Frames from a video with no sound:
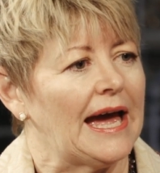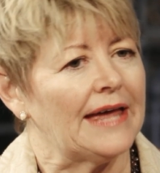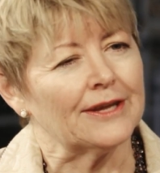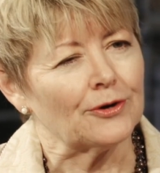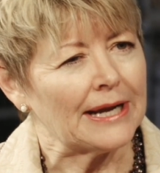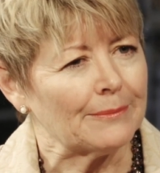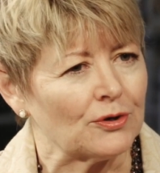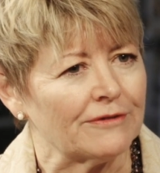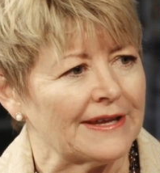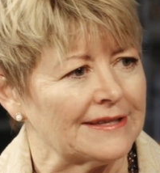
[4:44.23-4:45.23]
And there are a
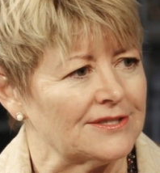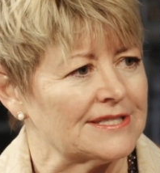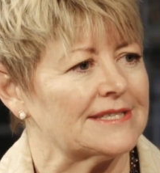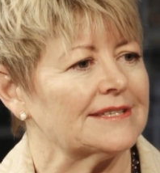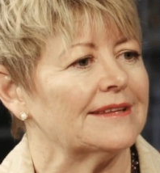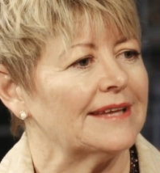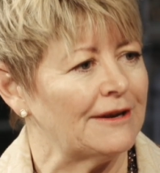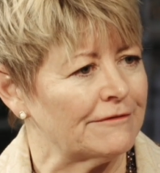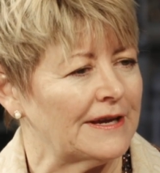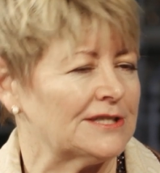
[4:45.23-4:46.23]
number of others
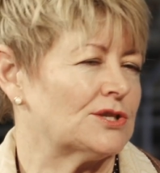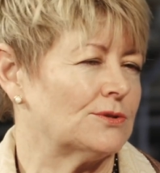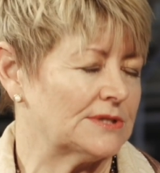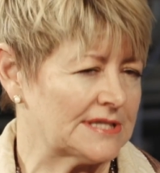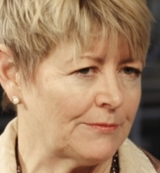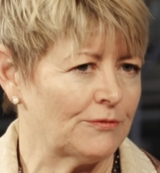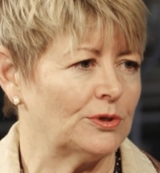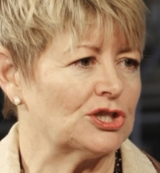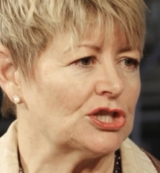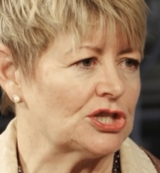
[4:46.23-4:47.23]
in phase two, some of
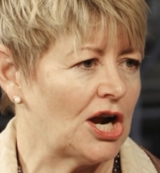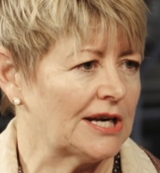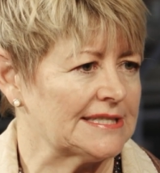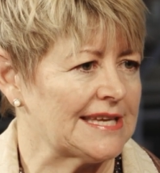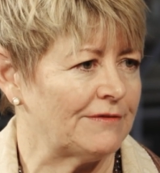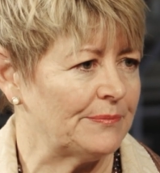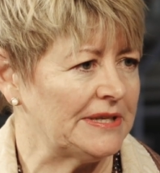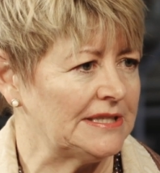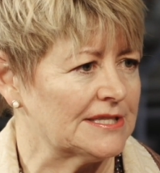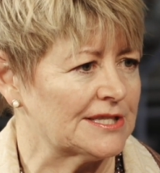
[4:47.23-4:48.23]
which the targets haven't
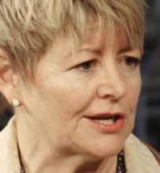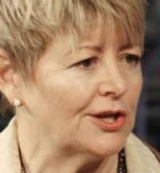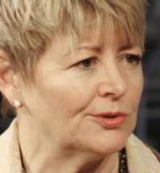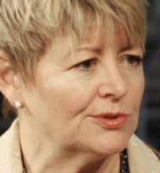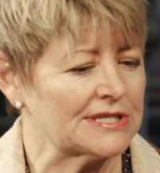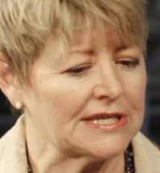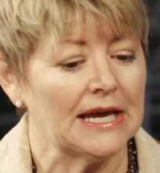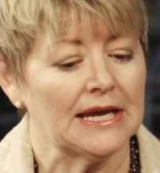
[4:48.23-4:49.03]
been disclosed.